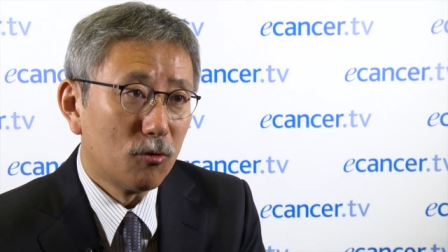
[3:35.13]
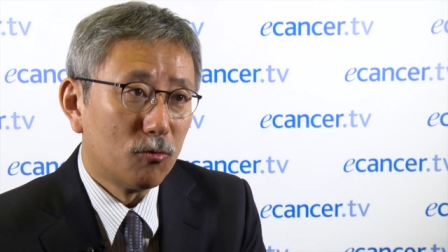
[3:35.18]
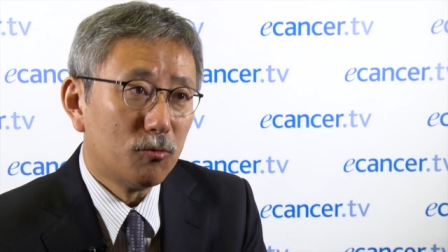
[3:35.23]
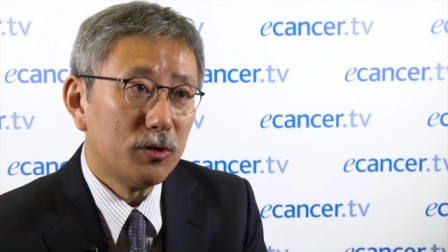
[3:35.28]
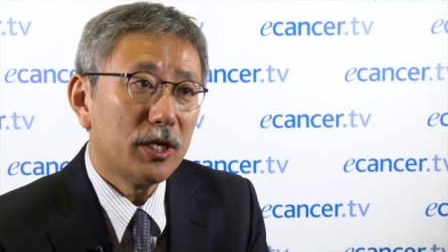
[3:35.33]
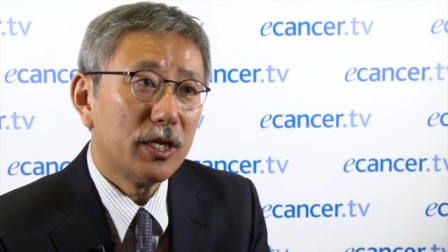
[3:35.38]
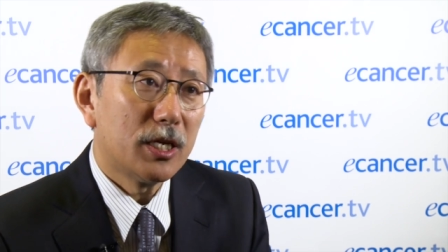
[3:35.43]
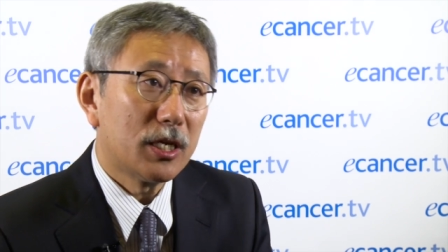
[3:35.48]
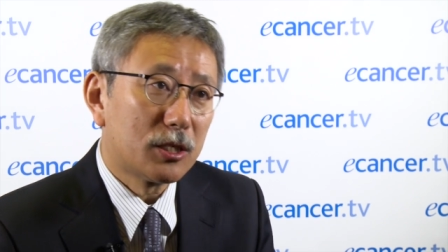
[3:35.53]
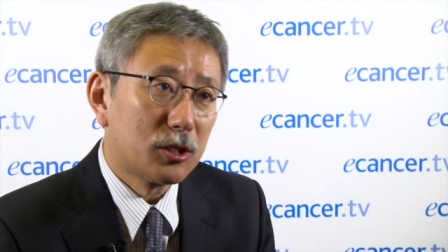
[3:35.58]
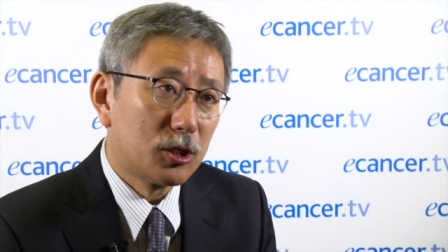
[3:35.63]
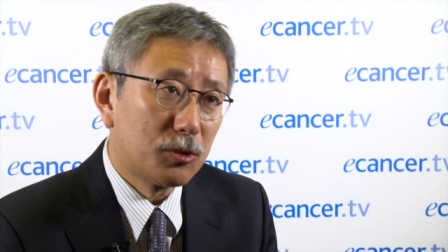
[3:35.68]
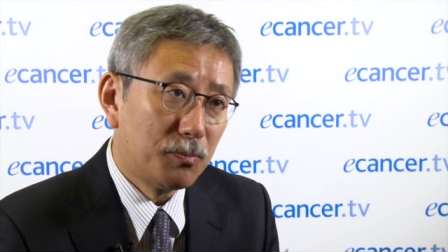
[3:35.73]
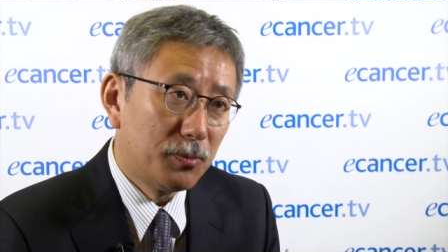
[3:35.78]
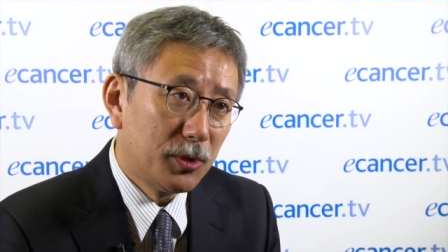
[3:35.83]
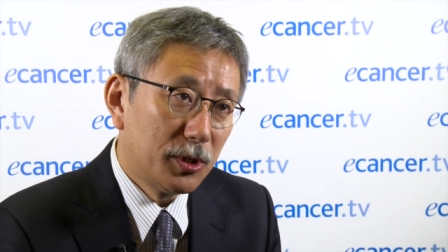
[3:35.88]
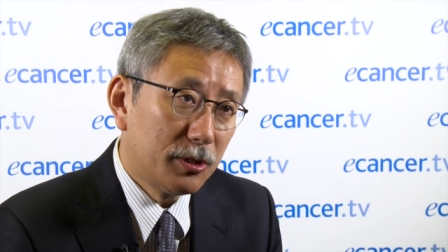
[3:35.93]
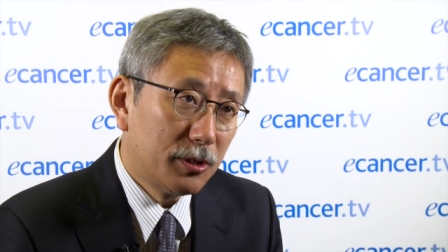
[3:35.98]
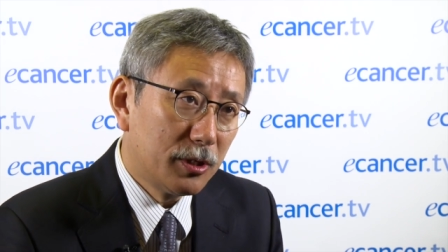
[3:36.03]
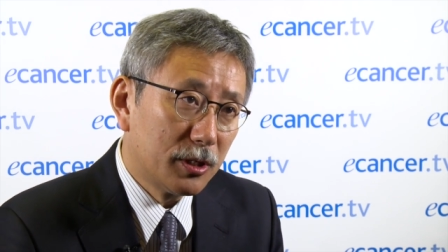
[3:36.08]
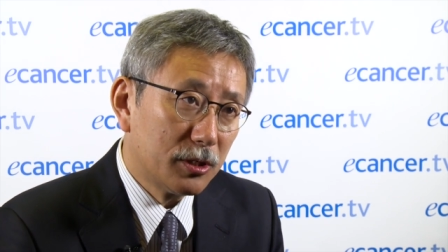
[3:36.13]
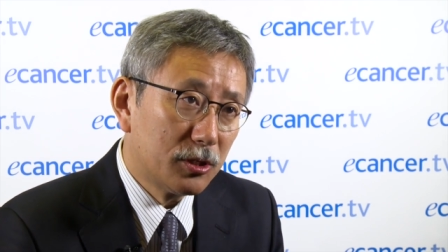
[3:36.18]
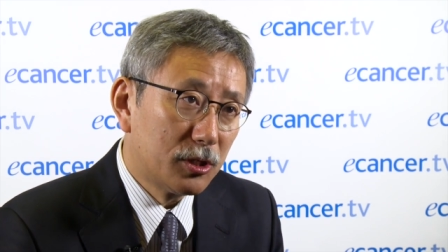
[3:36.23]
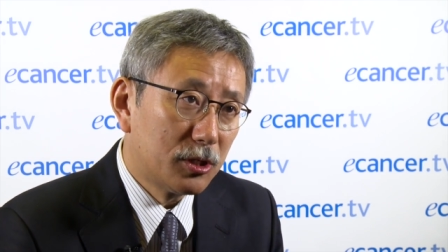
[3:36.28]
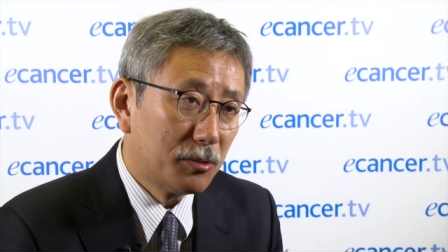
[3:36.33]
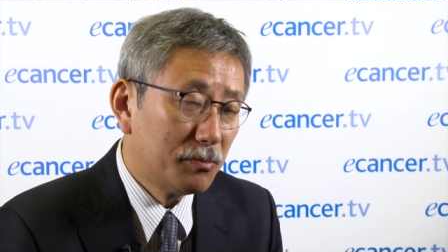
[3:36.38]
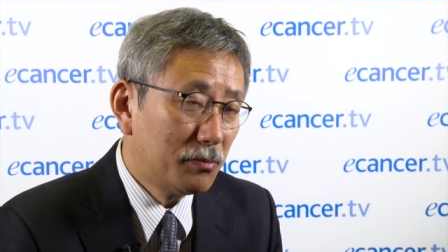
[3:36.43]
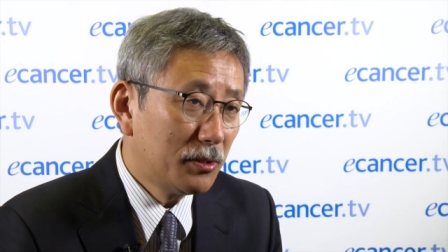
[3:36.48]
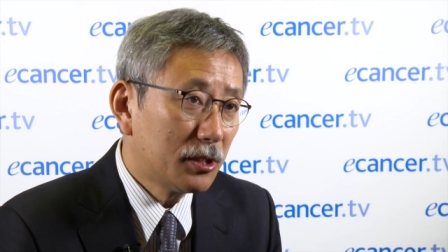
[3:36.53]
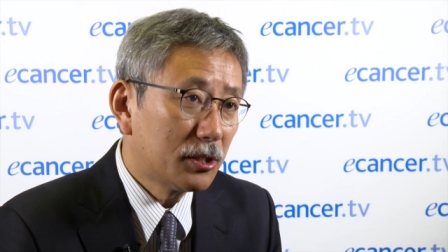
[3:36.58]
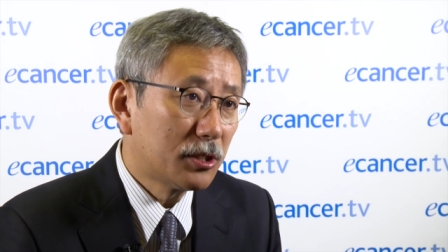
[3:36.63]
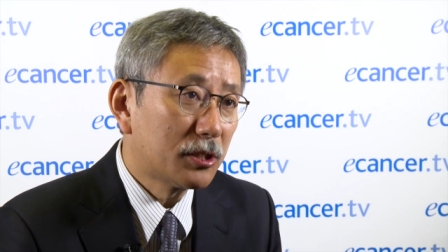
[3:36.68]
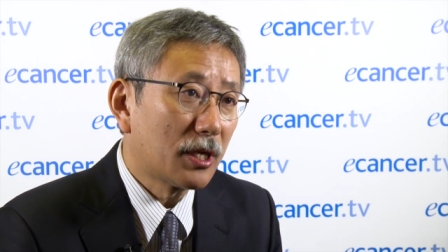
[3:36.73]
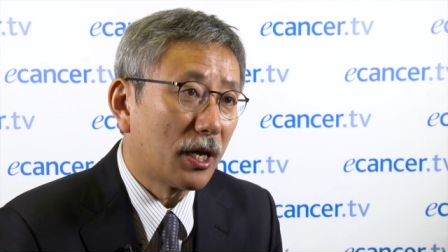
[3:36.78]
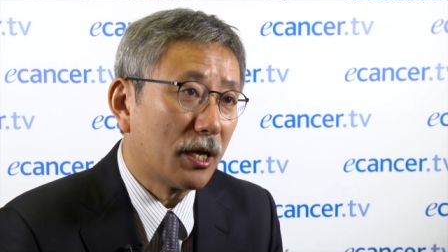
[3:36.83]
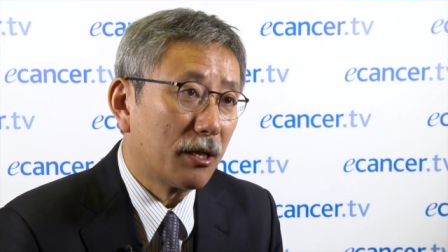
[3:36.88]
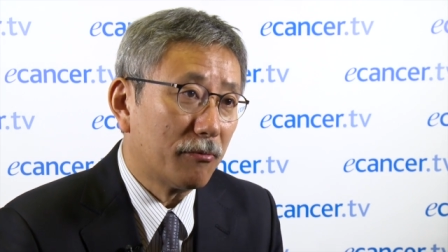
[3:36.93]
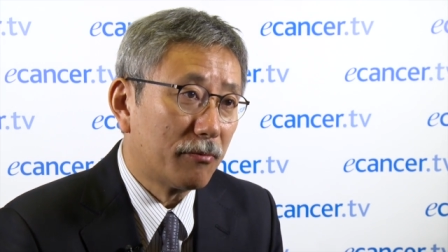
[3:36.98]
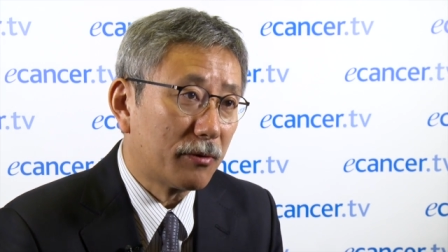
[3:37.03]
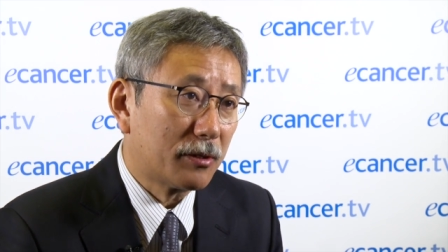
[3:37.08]
We experienced severe
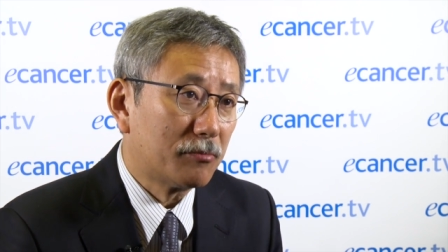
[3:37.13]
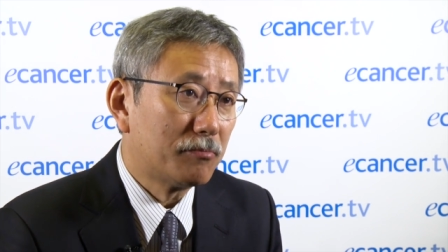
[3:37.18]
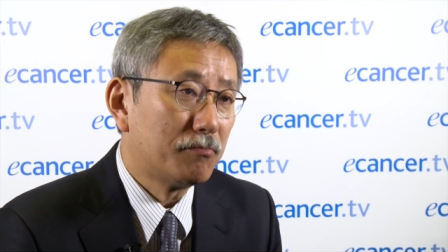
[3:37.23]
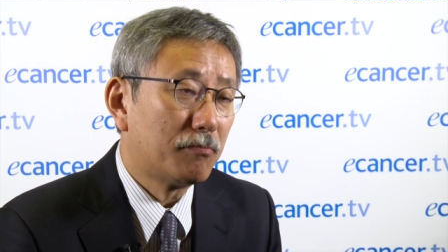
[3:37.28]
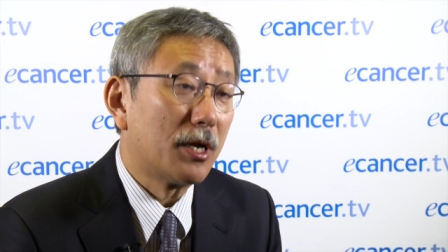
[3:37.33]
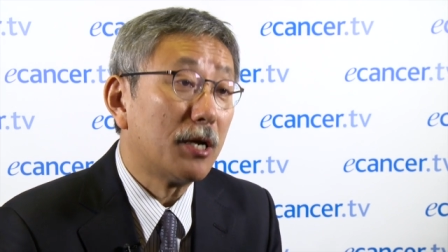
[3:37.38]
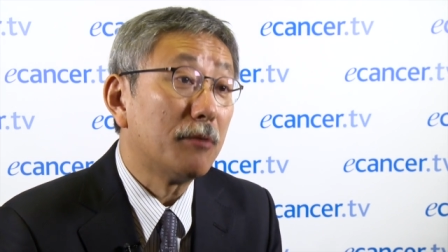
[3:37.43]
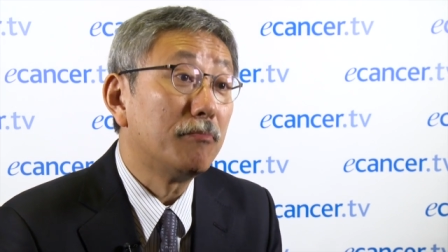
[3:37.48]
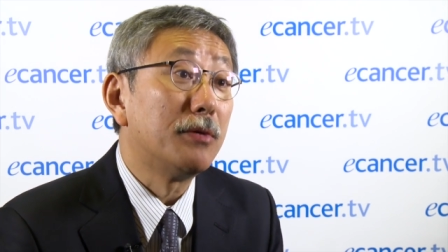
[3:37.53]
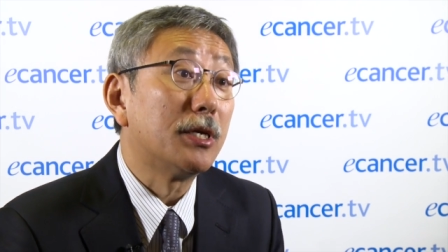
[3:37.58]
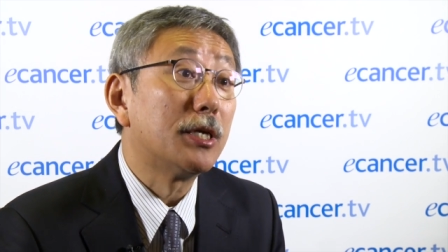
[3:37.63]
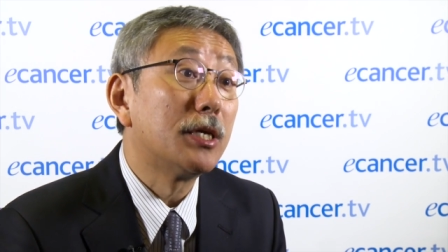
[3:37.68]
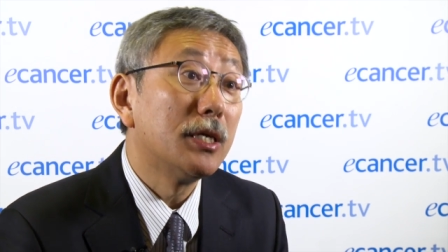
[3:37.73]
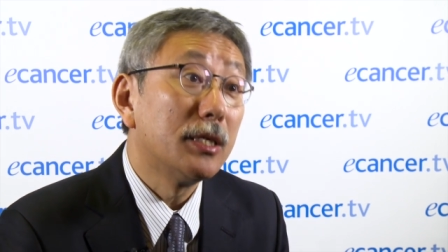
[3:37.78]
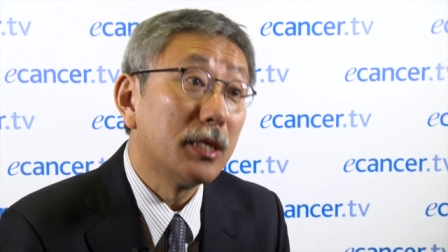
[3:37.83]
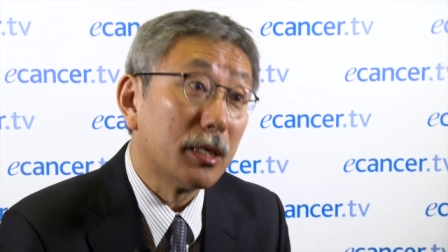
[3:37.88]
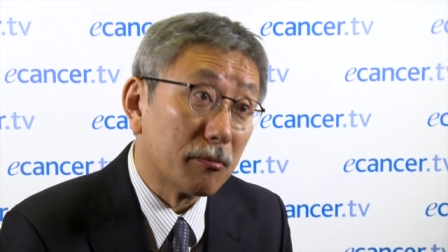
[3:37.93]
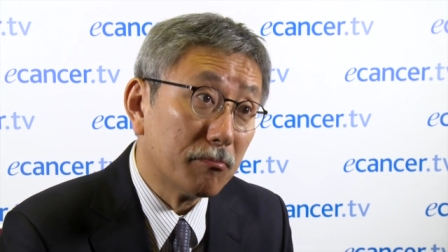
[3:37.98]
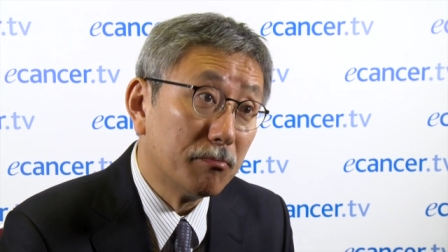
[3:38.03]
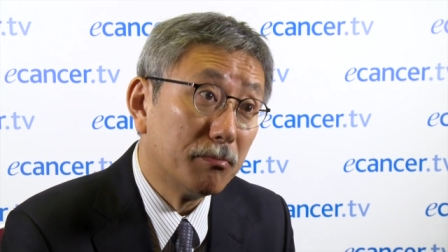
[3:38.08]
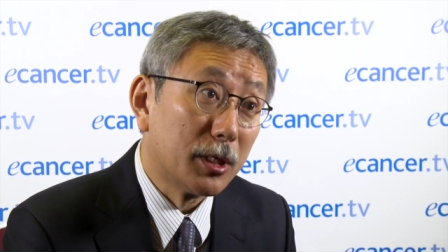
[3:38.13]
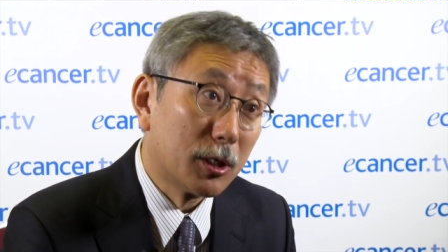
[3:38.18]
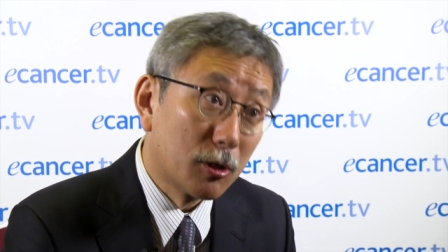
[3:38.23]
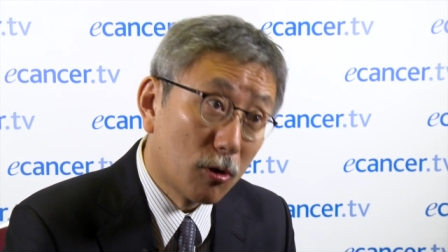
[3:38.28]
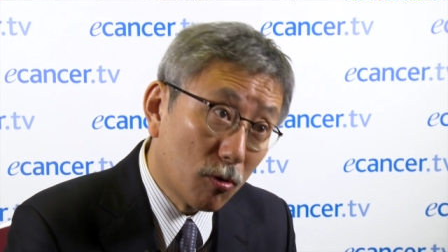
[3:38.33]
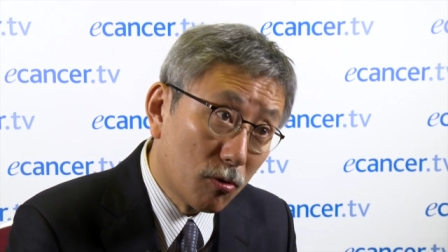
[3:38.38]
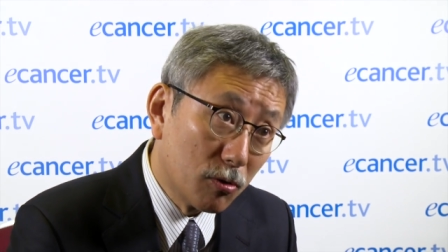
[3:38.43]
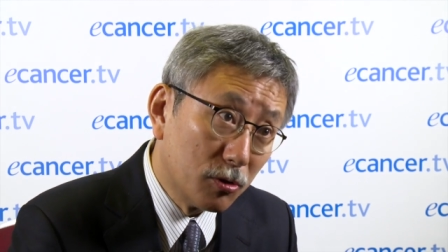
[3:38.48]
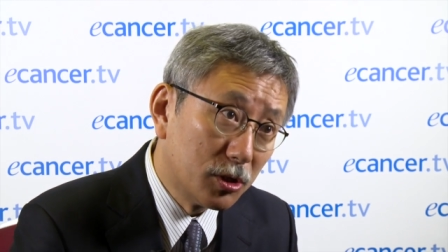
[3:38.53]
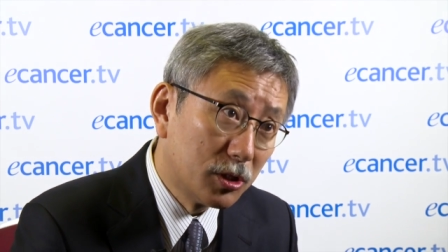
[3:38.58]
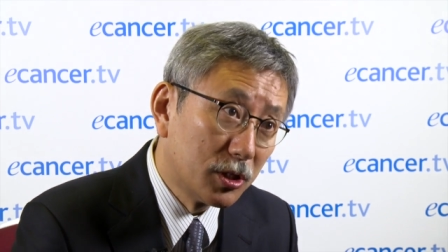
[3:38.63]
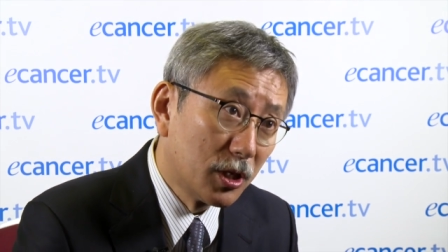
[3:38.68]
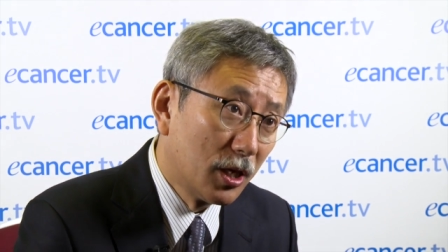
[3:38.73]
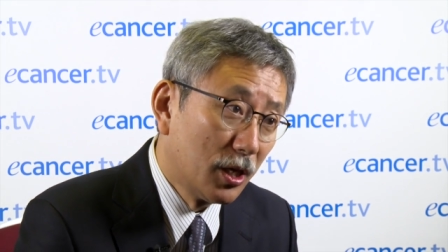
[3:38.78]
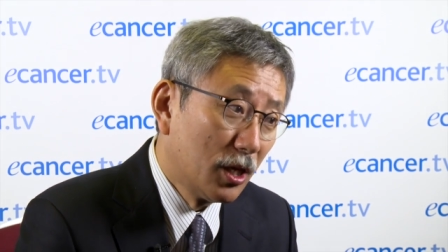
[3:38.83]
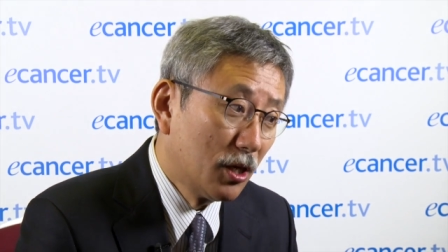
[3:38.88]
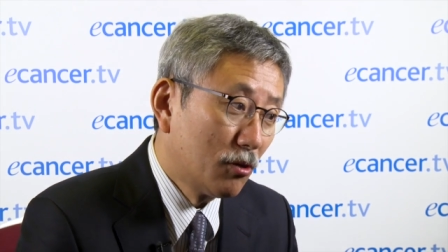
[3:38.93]
side effects at the very beginning because